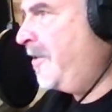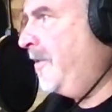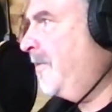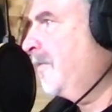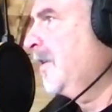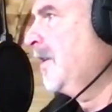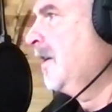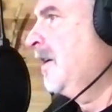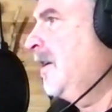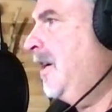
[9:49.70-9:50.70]
or two?
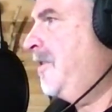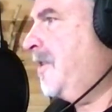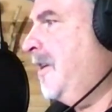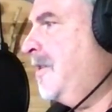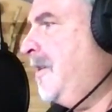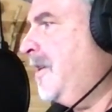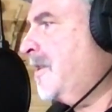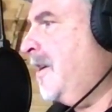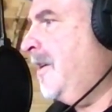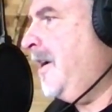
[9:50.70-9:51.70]
Next
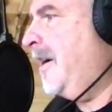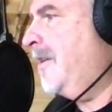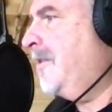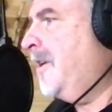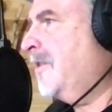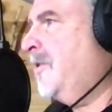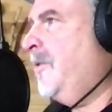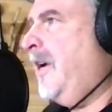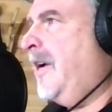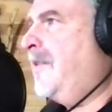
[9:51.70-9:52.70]

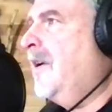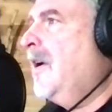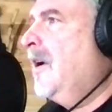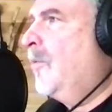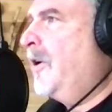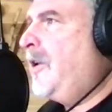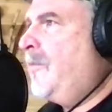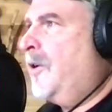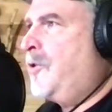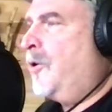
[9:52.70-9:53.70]
2 days.
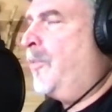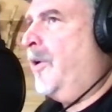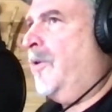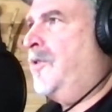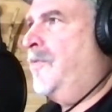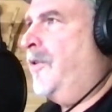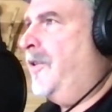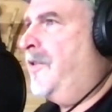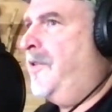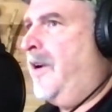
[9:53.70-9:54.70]
What's your approach for
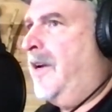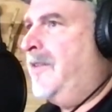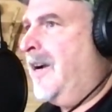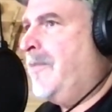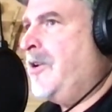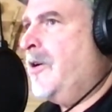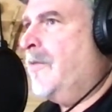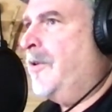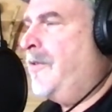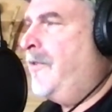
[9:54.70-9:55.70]
this time of year
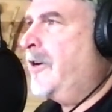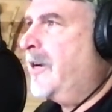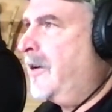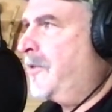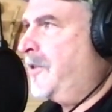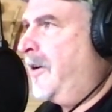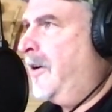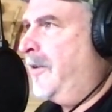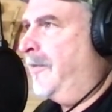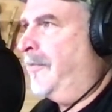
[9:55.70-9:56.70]
when if you're going to go start
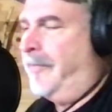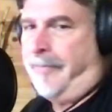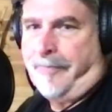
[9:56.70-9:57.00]
hunting?